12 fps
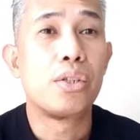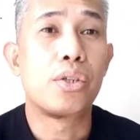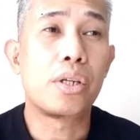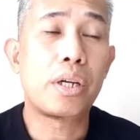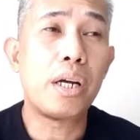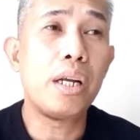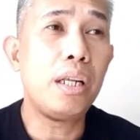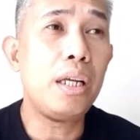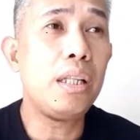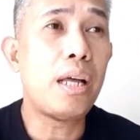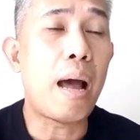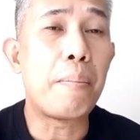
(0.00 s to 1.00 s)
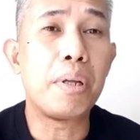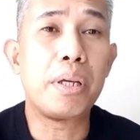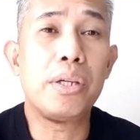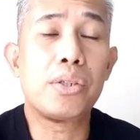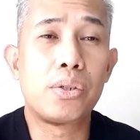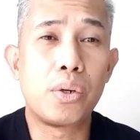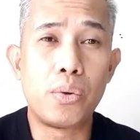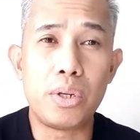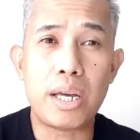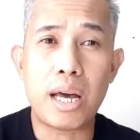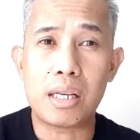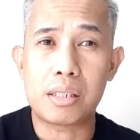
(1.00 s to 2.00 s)
So currently the application
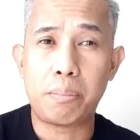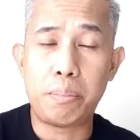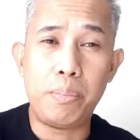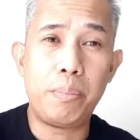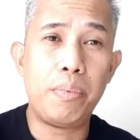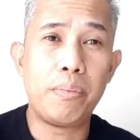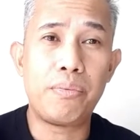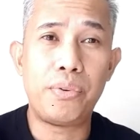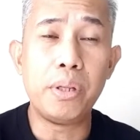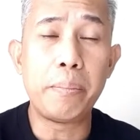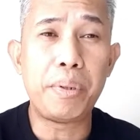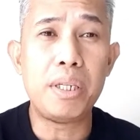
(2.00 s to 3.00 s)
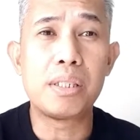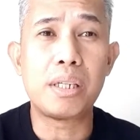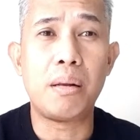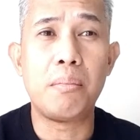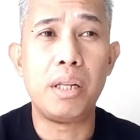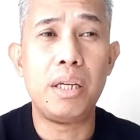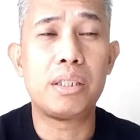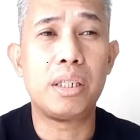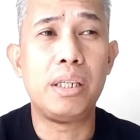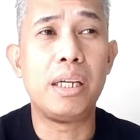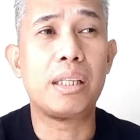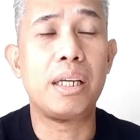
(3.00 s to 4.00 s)
only has Philippines and
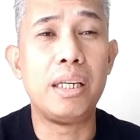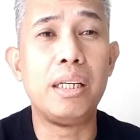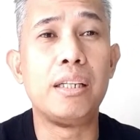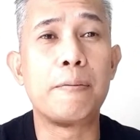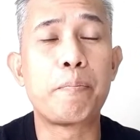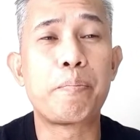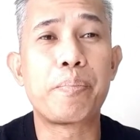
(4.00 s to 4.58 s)
Malaysia data in it.